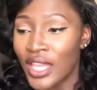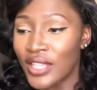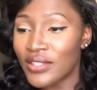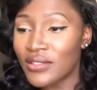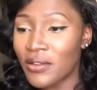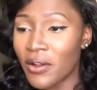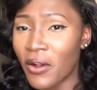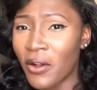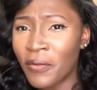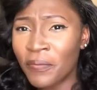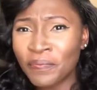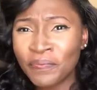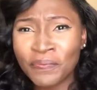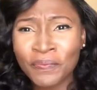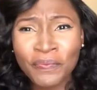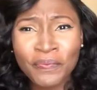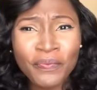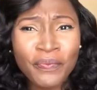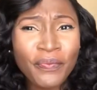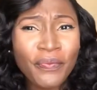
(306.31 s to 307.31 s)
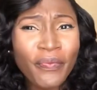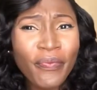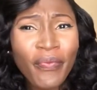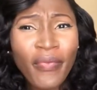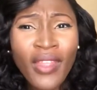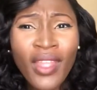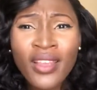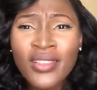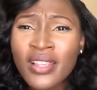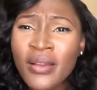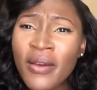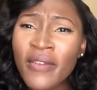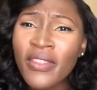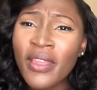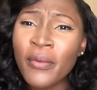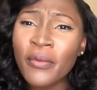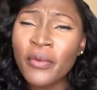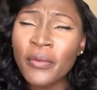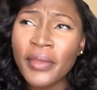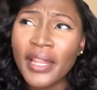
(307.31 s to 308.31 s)
So some of
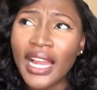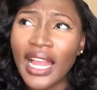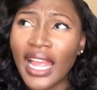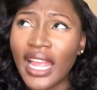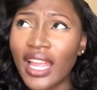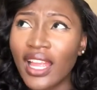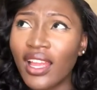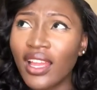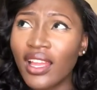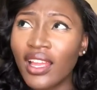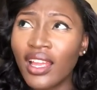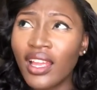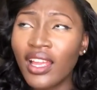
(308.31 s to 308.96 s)
them would be like,